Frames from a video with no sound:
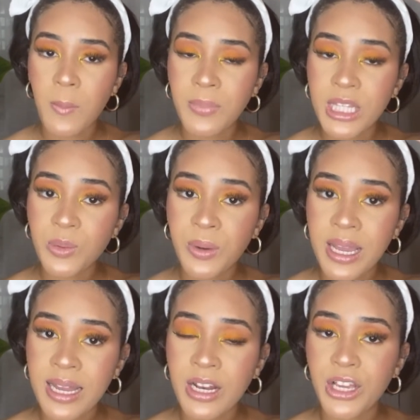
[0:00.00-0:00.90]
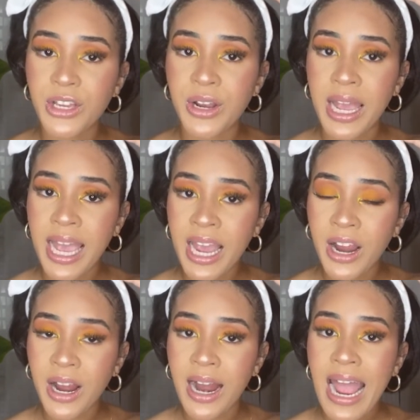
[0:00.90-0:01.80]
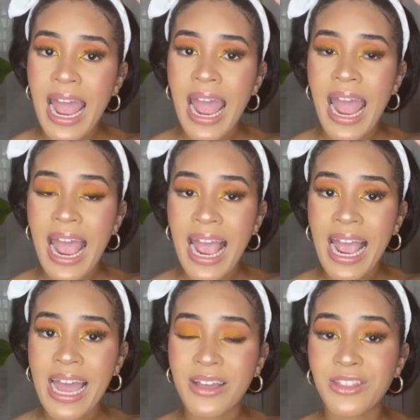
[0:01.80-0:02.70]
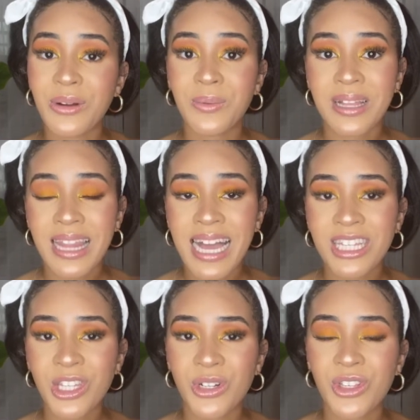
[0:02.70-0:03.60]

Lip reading: between your hair and the relaxer.